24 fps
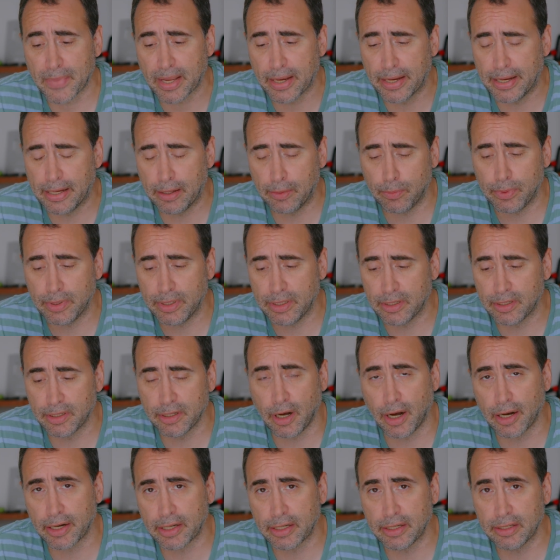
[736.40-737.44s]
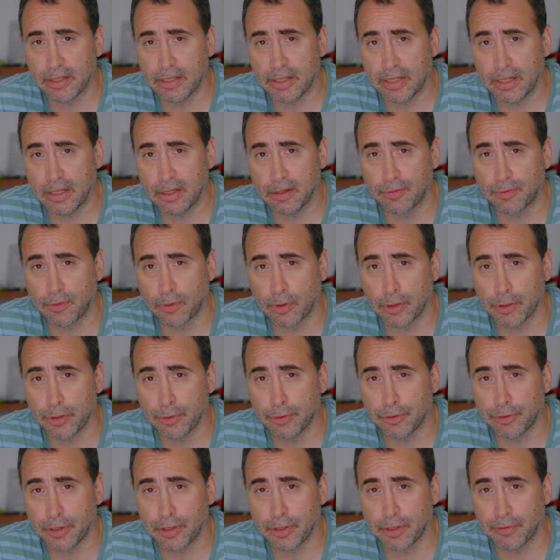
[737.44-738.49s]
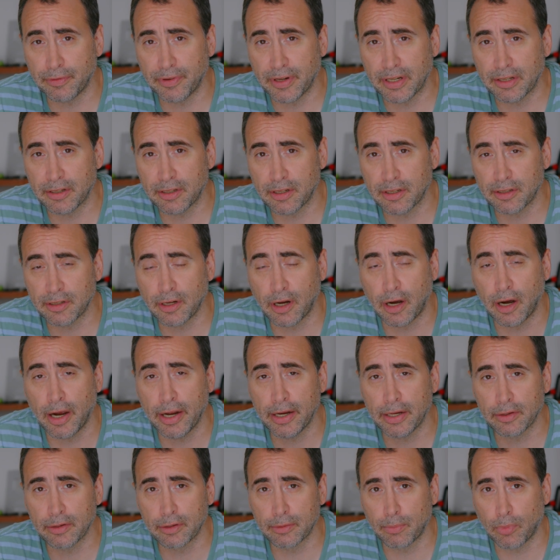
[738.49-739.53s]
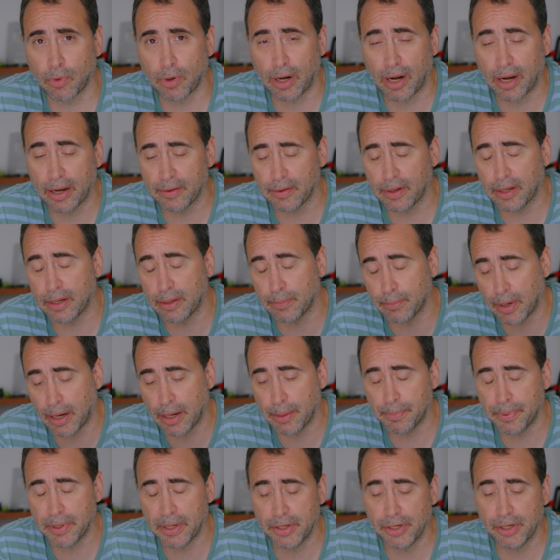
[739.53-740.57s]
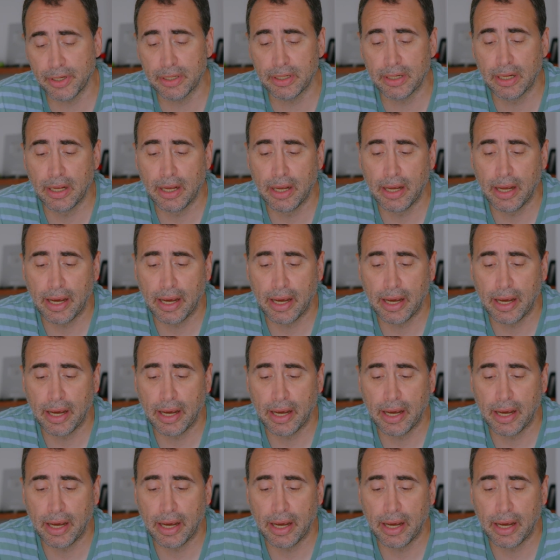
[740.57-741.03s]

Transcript: It was not conceived for user interface design, it was, I, in my opinion,